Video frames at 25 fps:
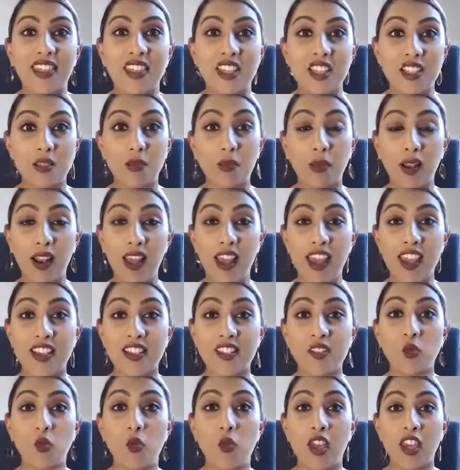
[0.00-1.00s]
this
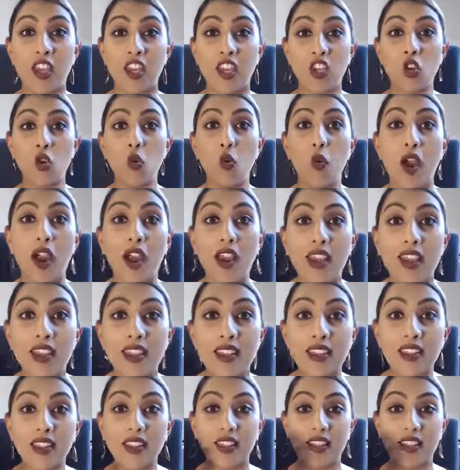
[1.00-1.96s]
place where you are in